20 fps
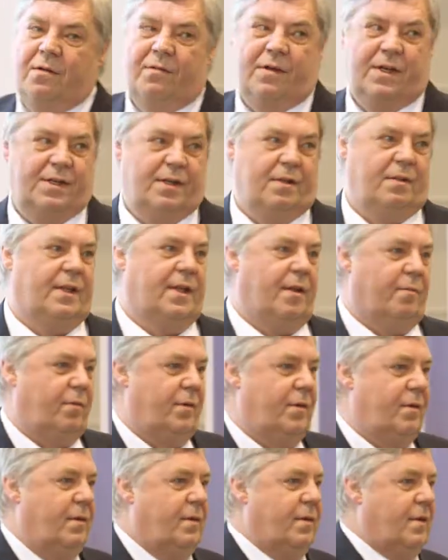which you
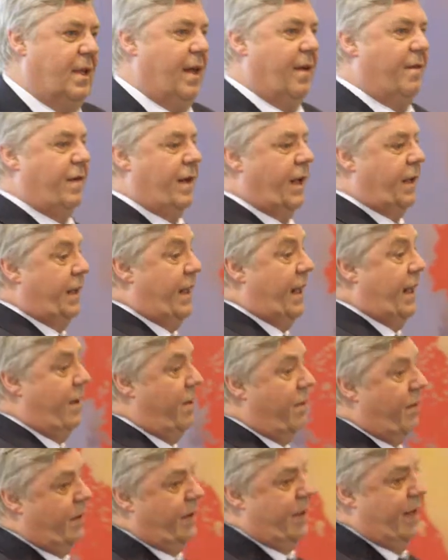definitely
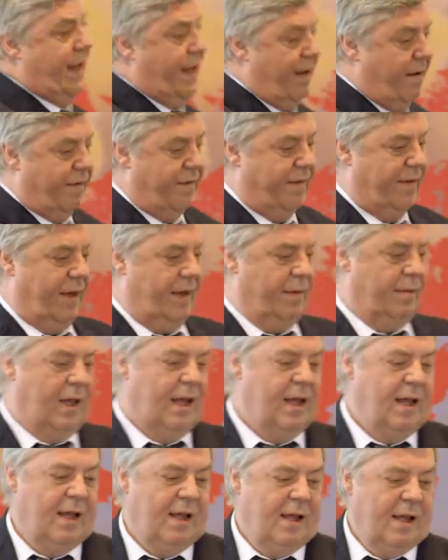don't have. Yeah?
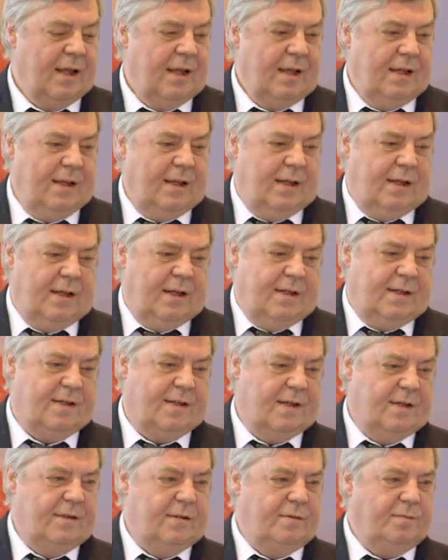
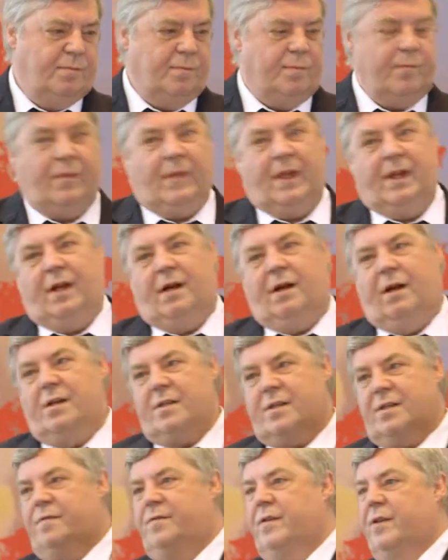So
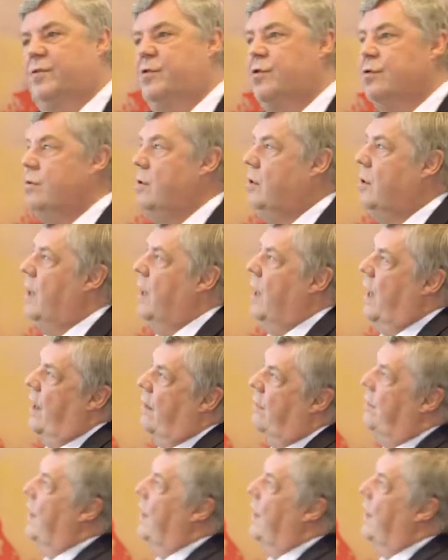also for Doel, I have